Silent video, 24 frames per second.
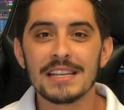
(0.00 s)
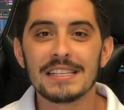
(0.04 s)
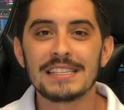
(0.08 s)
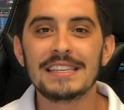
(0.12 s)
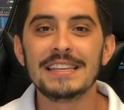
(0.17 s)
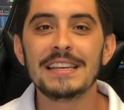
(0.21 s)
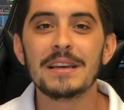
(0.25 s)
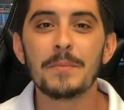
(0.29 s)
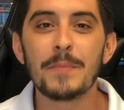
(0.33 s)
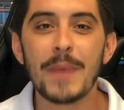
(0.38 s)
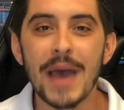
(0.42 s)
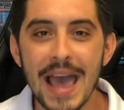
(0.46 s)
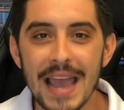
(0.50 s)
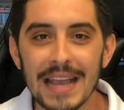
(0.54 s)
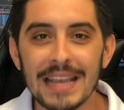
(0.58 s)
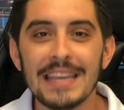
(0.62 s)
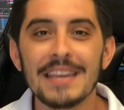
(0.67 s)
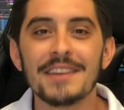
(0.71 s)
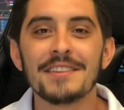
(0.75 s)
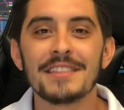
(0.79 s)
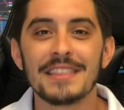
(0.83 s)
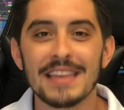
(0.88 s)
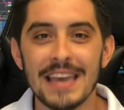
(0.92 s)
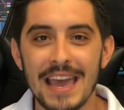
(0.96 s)
See you back
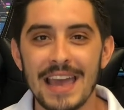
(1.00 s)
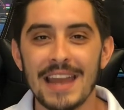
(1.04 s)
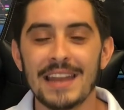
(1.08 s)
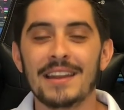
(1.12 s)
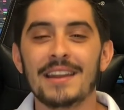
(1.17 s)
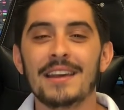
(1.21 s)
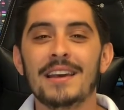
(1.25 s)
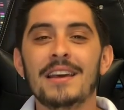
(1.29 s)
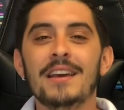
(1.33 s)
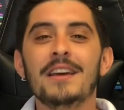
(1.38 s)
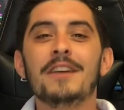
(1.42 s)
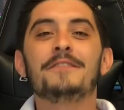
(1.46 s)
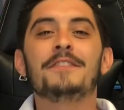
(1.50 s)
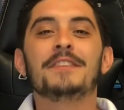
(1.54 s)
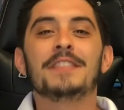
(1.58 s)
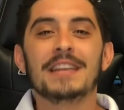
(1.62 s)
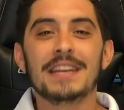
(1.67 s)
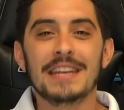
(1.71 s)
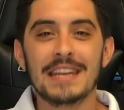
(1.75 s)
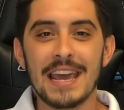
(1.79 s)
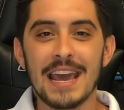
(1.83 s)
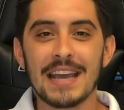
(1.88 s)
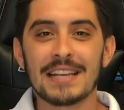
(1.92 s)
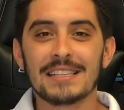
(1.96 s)
here then for the
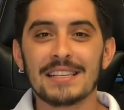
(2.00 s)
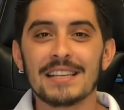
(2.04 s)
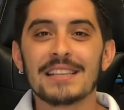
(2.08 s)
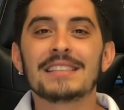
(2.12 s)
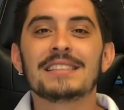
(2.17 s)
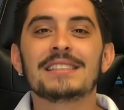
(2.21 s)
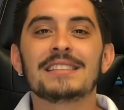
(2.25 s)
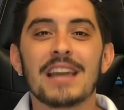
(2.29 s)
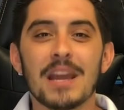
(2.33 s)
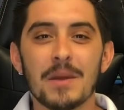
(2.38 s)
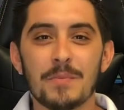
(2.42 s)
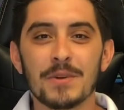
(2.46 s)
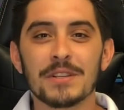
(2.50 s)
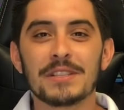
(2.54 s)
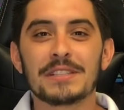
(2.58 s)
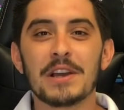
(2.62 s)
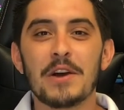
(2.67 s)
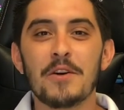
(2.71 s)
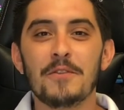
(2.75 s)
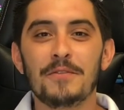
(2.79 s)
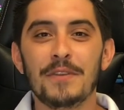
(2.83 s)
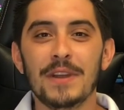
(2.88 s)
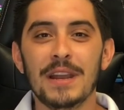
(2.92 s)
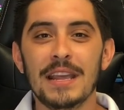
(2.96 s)
next Sniper
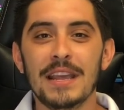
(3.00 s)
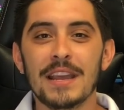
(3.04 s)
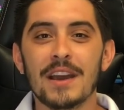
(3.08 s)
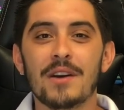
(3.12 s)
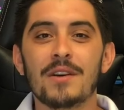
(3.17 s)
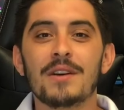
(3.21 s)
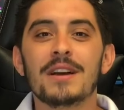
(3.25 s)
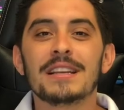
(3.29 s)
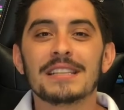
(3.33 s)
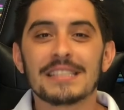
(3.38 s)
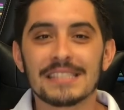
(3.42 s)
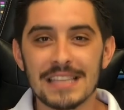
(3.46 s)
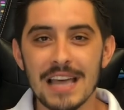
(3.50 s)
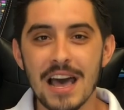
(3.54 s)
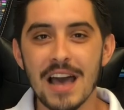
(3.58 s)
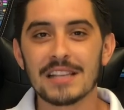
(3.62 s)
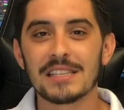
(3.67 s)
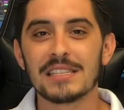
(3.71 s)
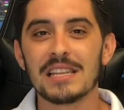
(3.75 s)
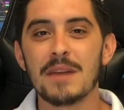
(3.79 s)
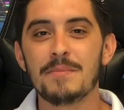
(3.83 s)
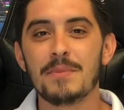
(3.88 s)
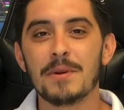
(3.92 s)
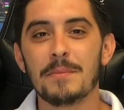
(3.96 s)
Scope video. Stock
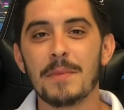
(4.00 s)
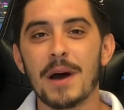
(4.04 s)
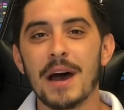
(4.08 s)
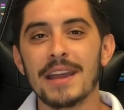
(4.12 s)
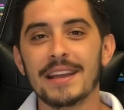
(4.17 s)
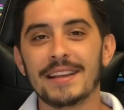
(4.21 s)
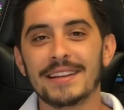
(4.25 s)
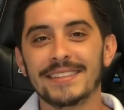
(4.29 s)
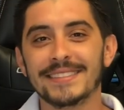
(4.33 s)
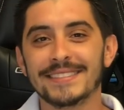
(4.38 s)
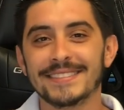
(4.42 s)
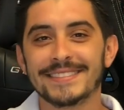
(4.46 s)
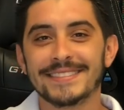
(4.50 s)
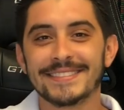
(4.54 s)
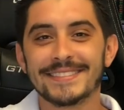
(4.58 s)
Sniper Mike,